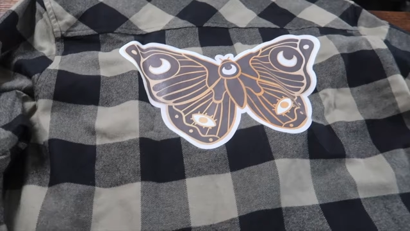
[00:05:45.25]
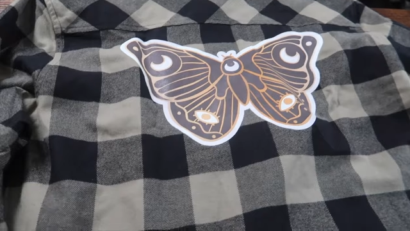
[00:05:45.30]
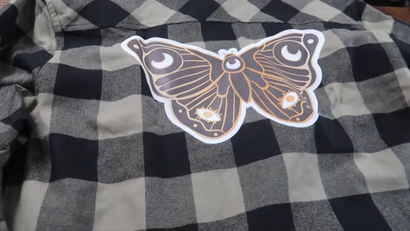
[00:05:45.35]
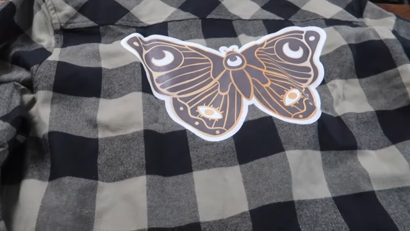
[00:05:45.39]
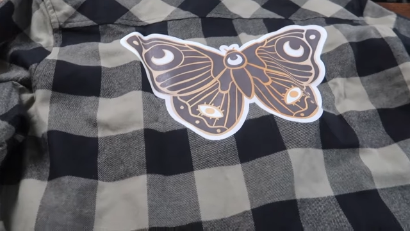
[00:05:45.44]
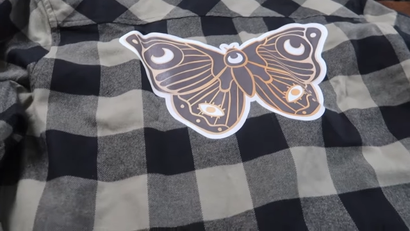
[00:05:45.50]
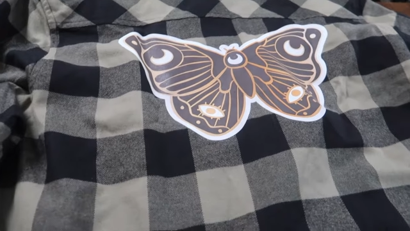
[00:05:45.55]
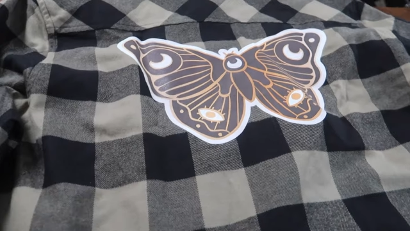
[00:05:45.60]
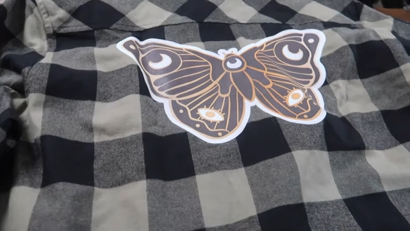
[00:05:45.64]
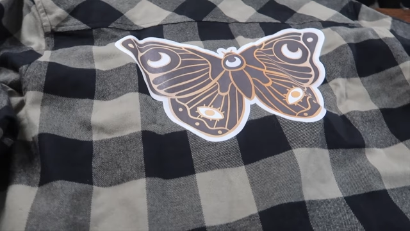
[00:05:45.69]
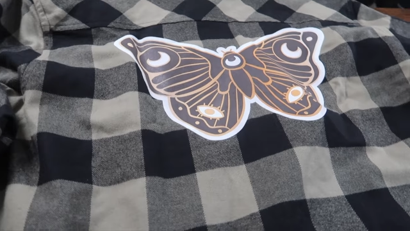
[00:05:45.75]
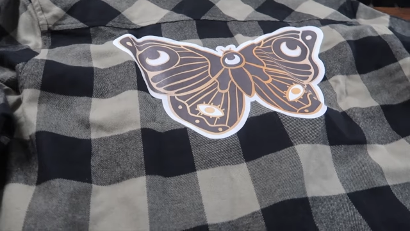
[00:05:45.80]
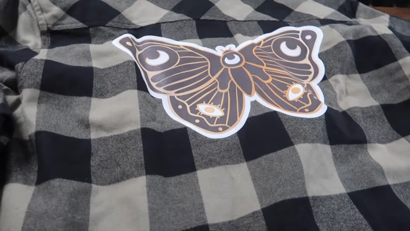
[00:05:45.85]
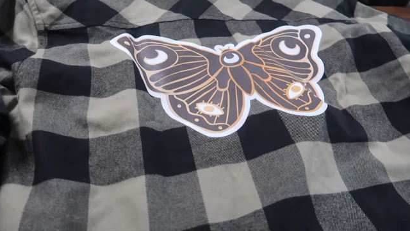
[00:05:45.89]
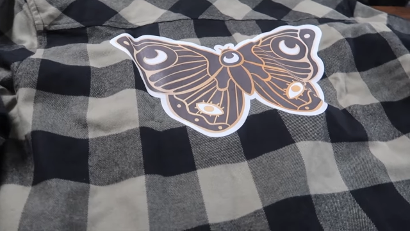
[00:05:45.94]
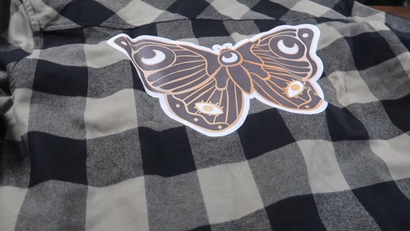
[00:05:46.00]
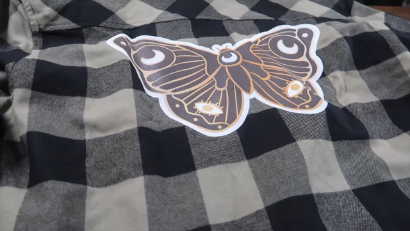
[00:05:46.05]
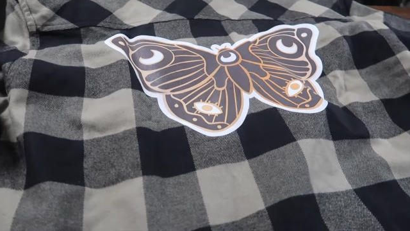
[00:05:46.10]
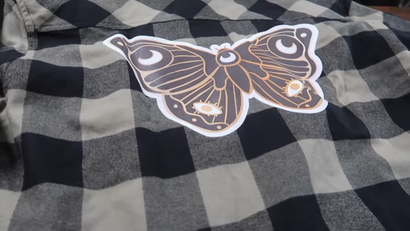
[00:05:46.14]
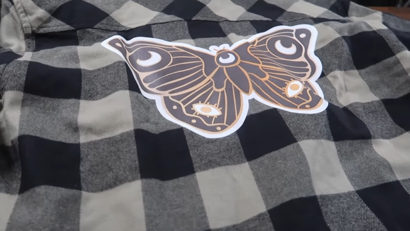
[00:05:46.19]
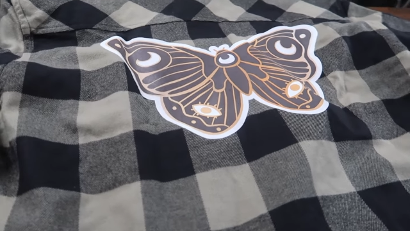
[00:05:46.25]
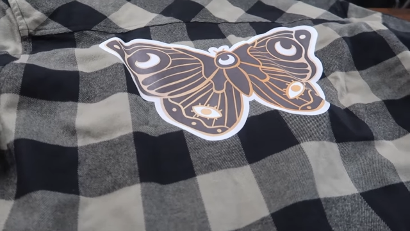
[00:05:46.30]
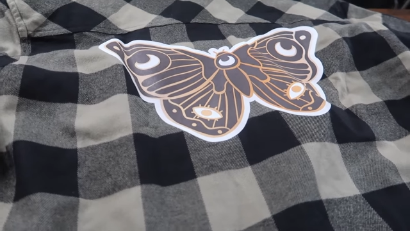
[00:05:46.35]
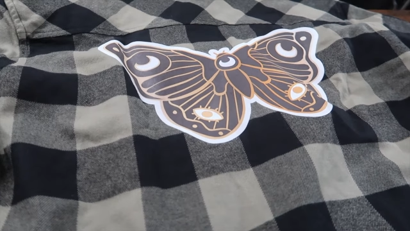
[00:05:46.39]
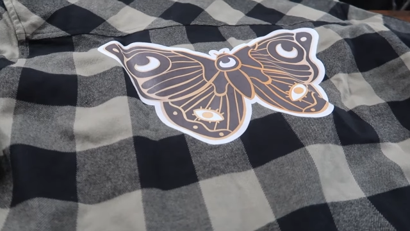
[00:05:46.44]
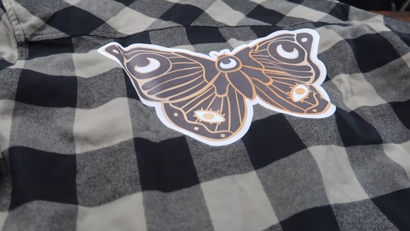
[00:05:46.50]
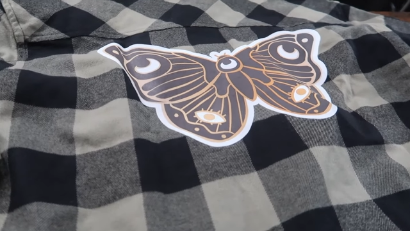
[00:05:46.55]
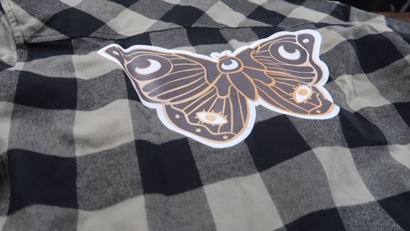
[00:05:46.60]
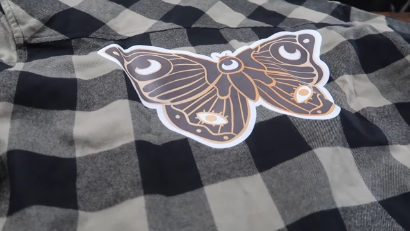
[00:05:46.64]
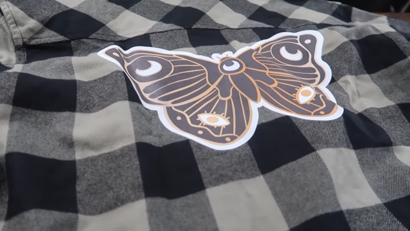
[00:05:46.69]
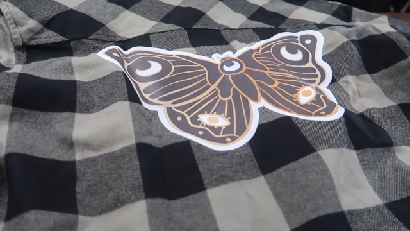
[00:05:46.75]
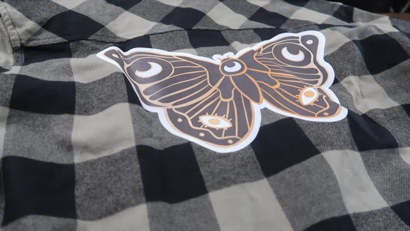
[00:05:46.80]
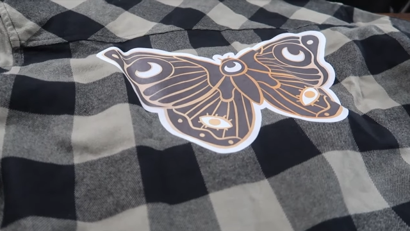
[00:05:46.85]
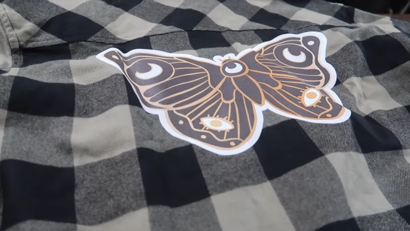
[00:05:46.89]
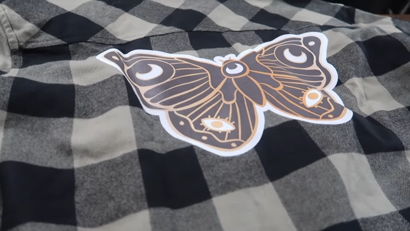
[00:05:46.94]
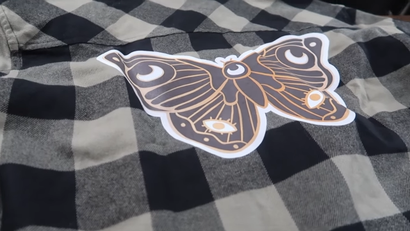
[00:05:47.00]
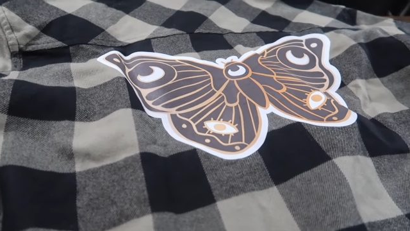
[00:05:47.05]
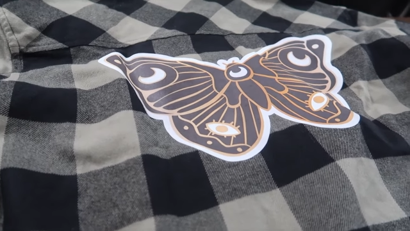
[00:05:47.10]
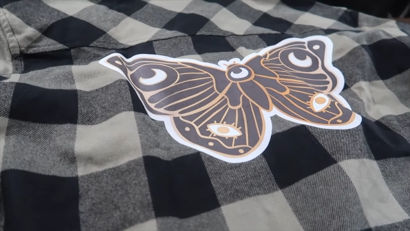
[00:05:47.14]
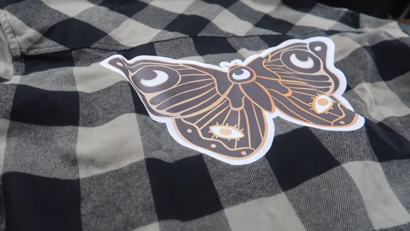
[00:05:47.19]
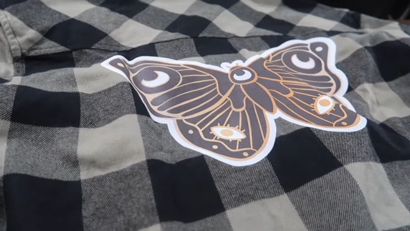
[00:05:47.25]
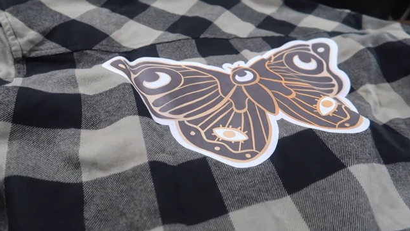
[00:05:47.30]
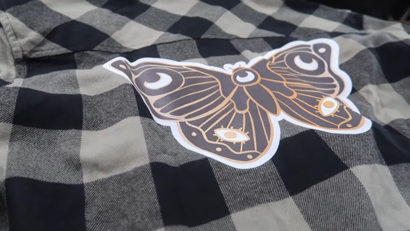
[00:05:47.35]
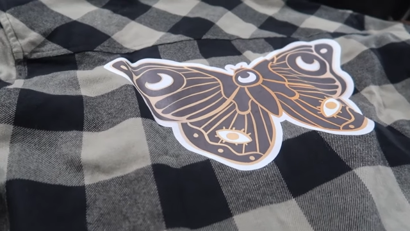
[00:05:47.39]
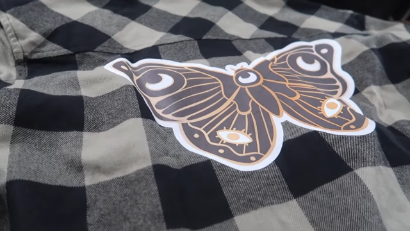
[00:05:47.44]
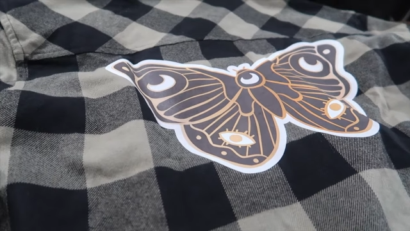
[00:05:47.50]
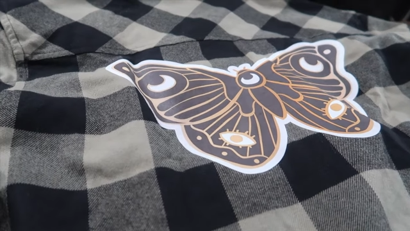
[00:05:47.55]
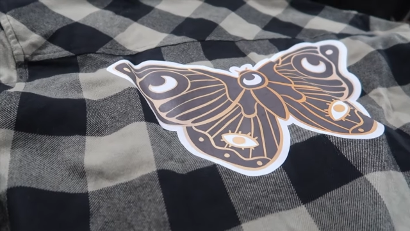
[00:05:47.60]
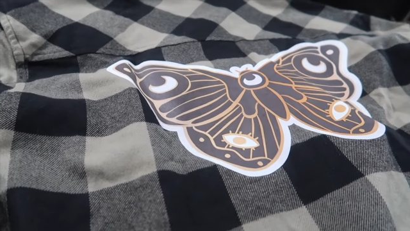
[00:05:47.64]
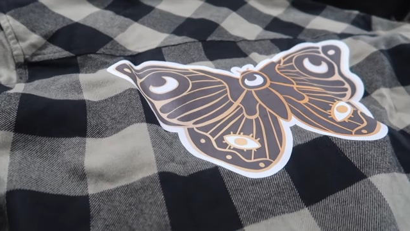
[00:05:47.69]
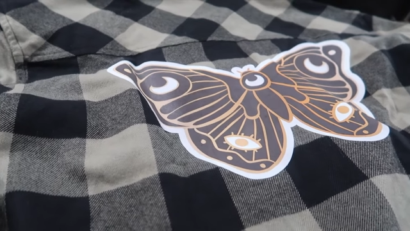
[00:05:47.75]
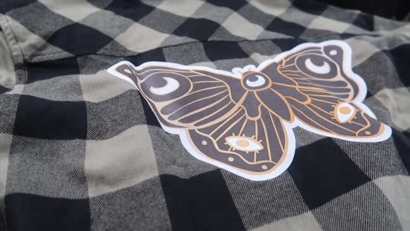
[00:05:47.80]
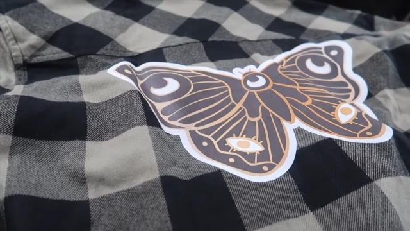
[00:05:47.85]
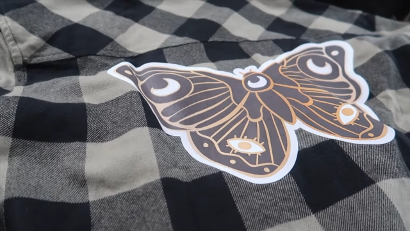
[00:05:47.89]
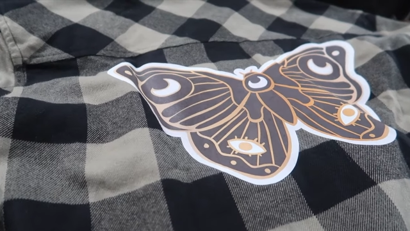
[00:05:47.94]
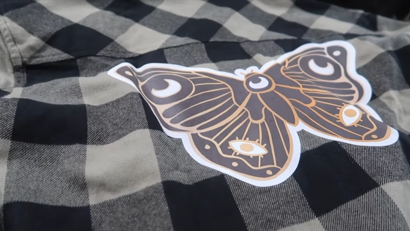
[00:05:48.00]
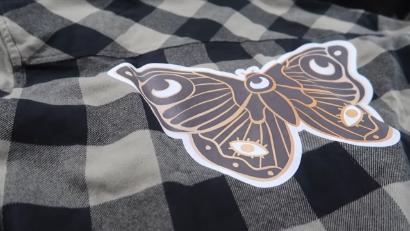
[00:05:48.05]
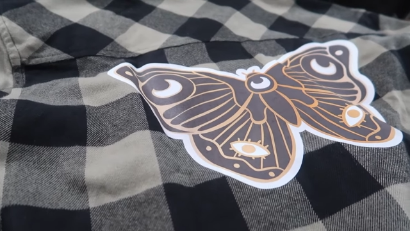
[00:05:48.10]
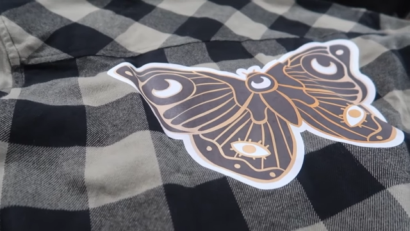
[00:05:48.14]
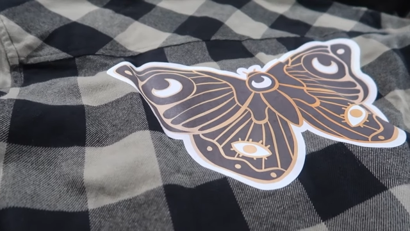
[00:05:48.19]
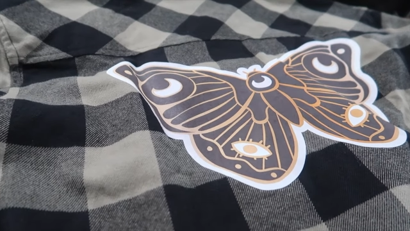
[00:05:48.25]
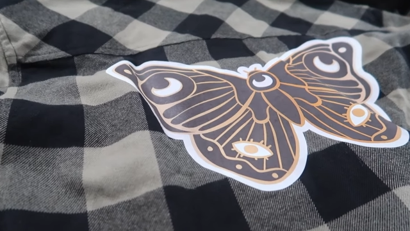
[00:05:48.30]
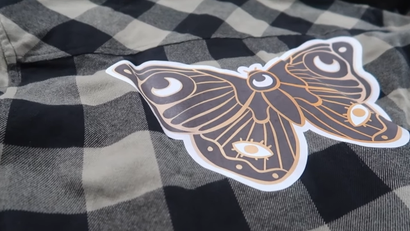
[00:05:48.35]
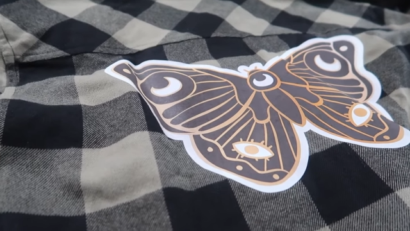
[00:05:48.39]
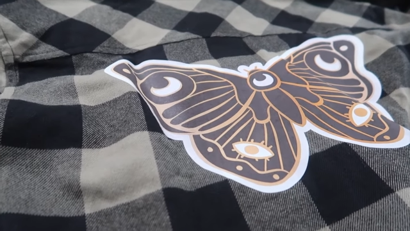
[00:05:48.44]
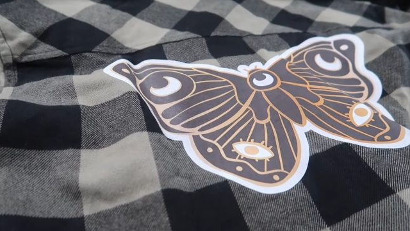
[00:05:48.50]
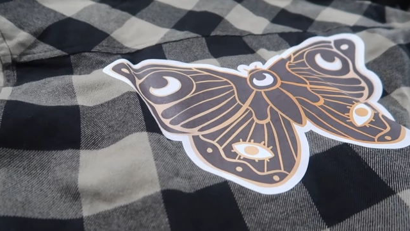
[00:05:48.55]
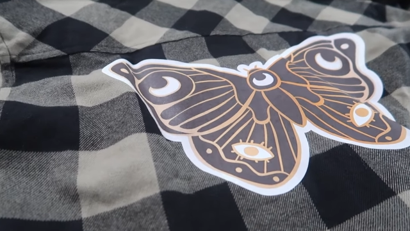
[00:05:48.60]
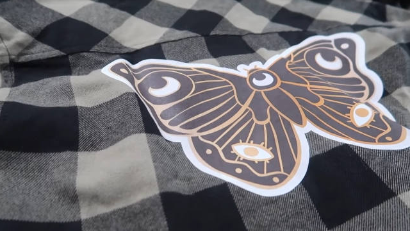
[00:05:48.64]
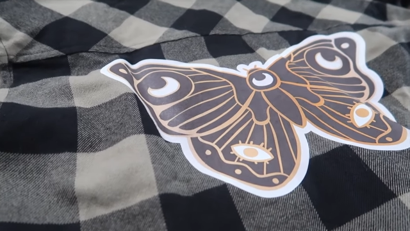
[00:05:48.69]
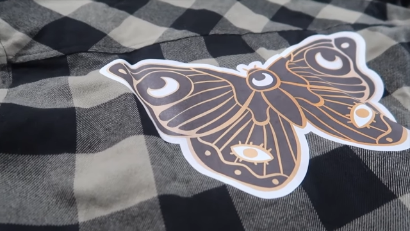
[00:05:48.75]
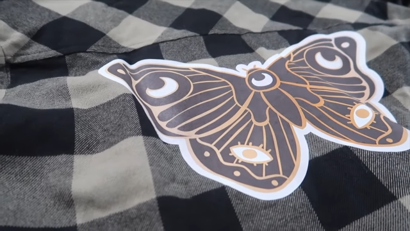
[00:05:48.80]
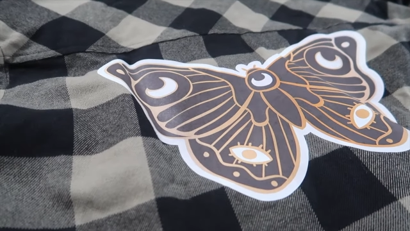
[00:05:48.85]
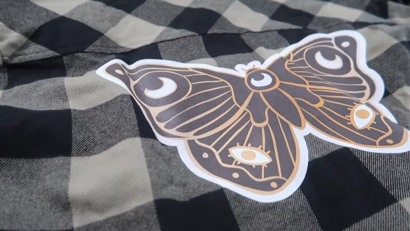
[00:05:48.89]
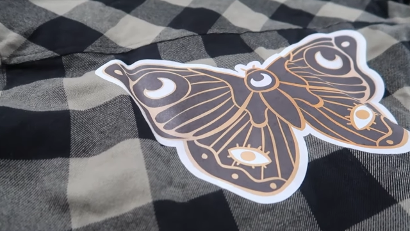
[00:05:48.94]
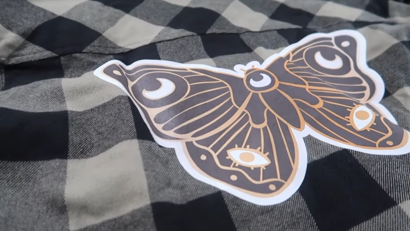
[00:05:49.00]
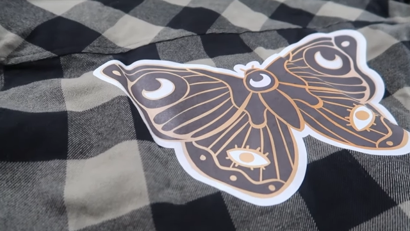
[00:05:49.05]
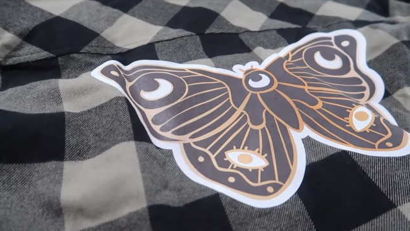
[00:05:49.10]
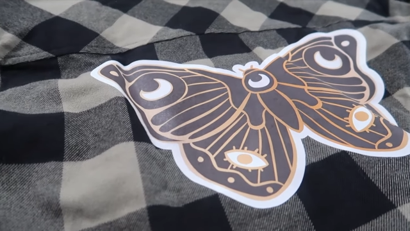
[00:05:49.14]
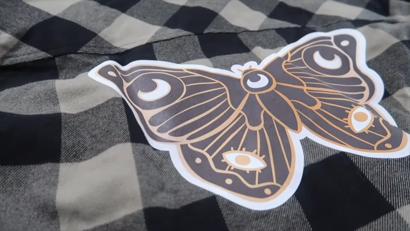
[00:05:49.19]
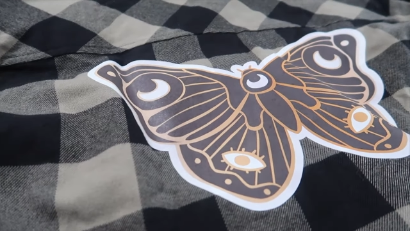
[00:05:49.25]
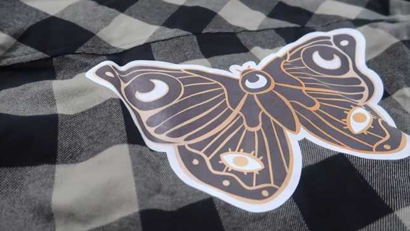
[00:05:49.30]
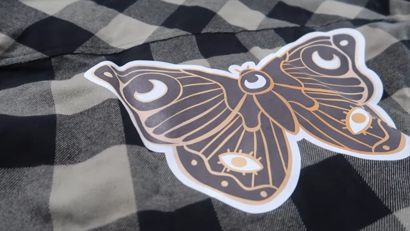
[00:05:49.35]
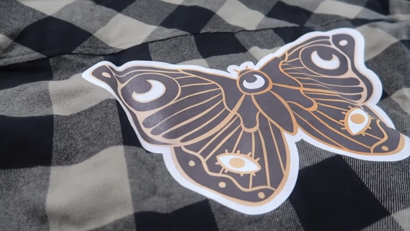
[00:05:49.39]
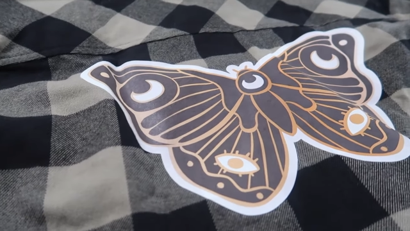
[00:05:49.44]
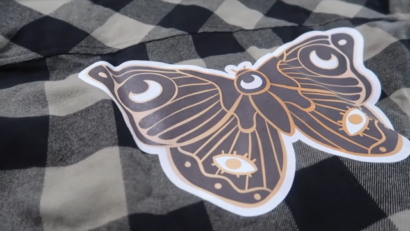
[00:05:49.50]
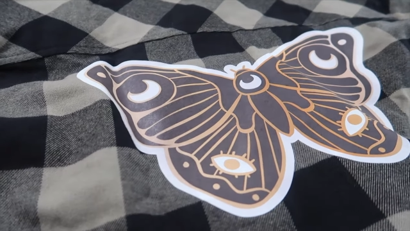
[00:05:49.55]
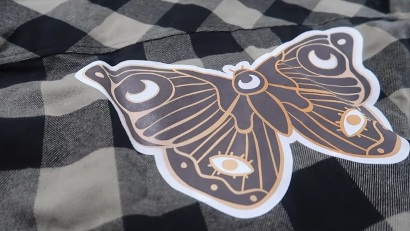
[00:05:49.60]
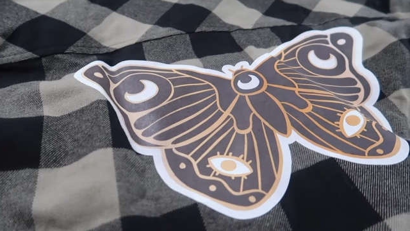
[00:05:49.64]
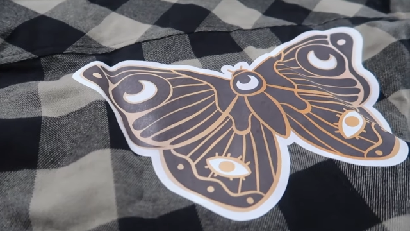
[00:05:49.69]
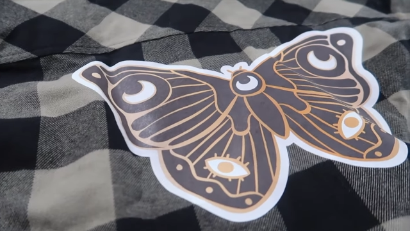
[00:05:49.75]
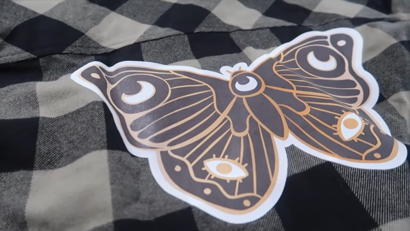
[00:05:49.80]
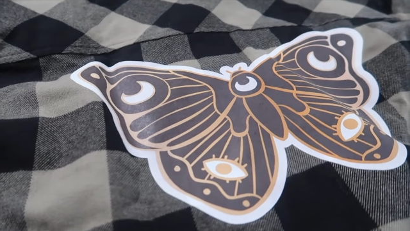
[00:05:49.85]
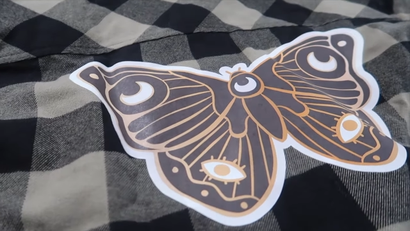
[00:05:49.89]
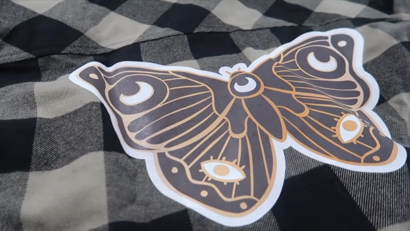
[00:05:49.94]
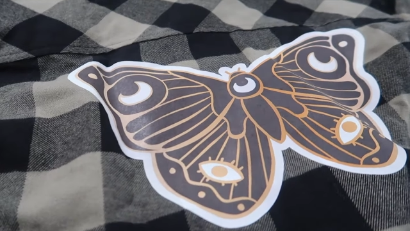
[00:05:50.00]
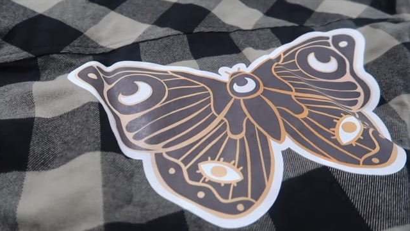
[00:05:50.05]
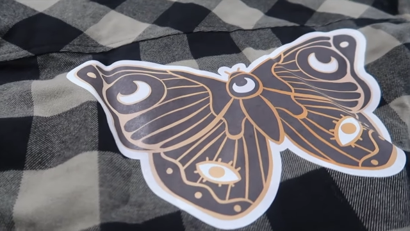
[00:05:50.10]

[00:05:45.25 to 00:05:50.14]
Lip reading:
No face is visible, so there are no lips to read.